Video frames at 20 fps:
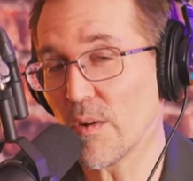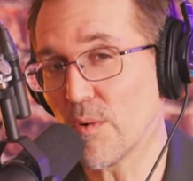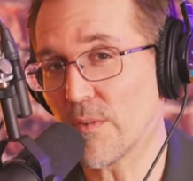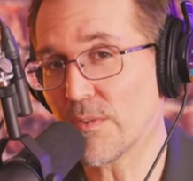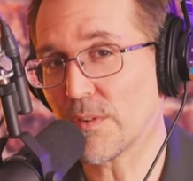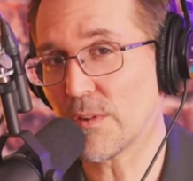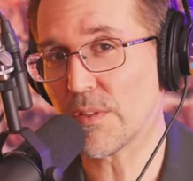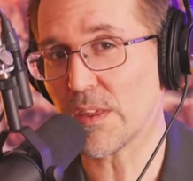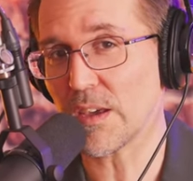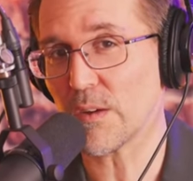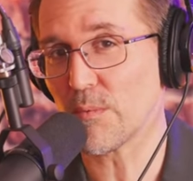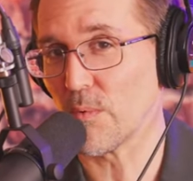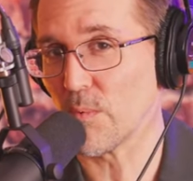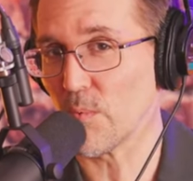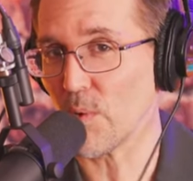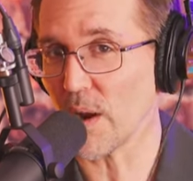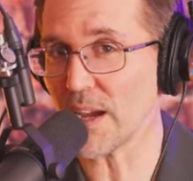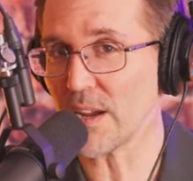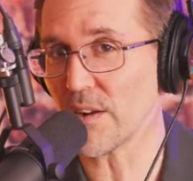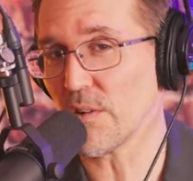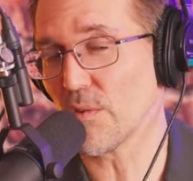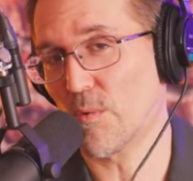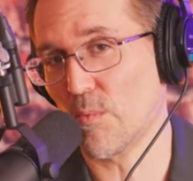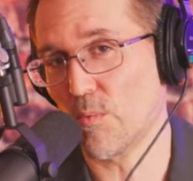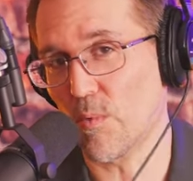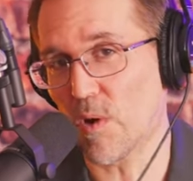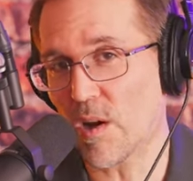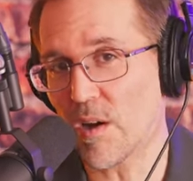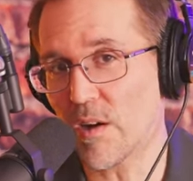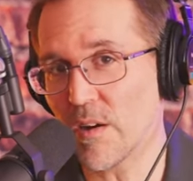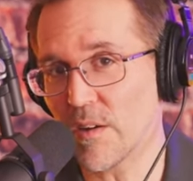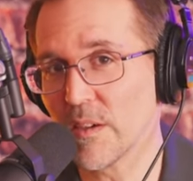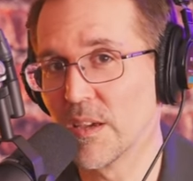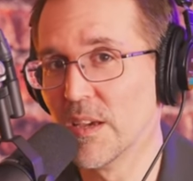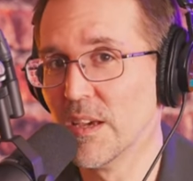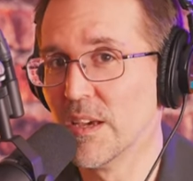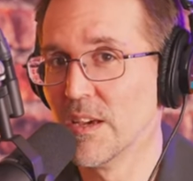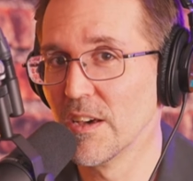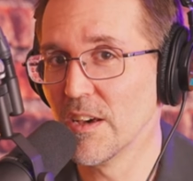or if you think we're right or wrong